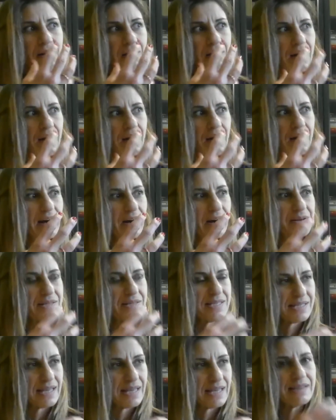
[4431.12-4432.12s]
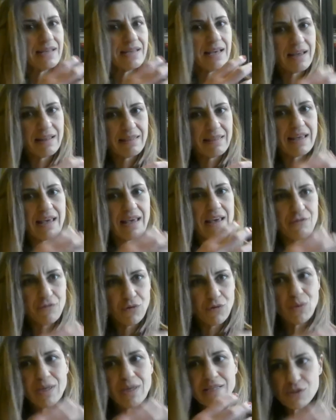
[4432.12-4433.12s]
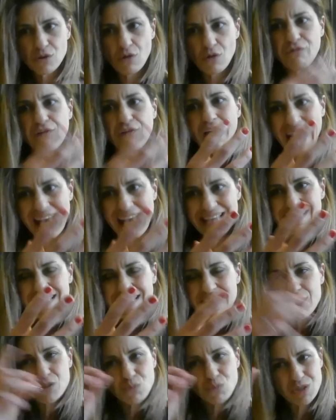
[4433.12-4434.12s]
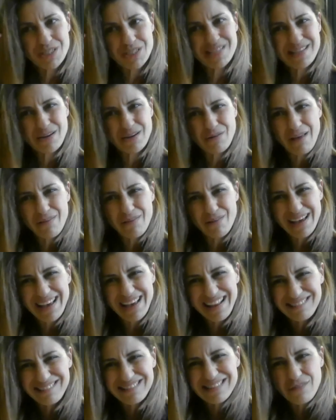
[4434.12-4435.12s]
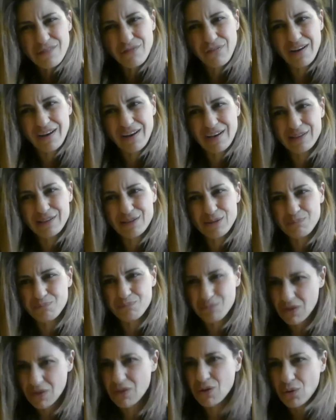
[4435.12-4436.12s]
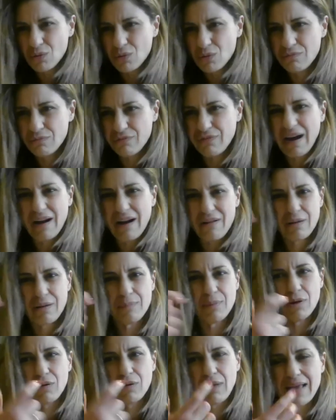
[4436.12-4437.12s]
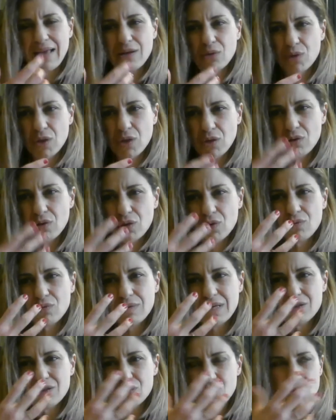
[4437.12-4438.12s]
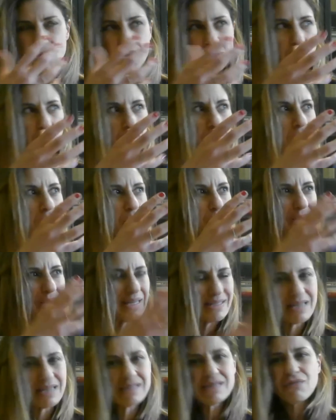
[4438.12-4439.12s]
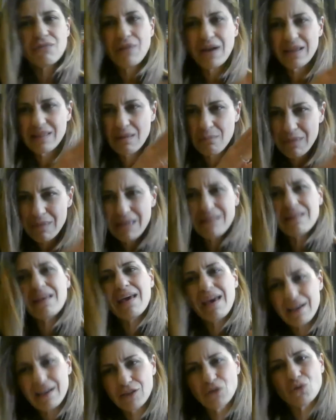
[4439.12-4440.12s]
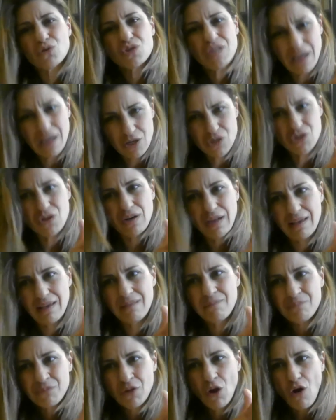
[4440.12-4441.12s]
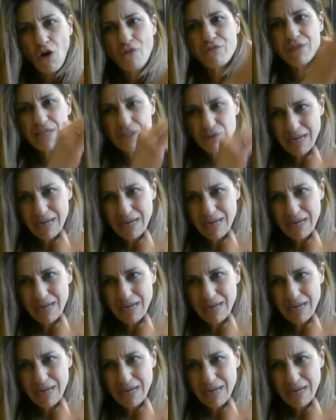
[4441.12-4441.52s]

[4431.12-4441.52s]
are uh, studying the influence of SES, which is a rather ill-defined, you know, yeah. variable, and we, you need to to identify the mediators actually of yeah,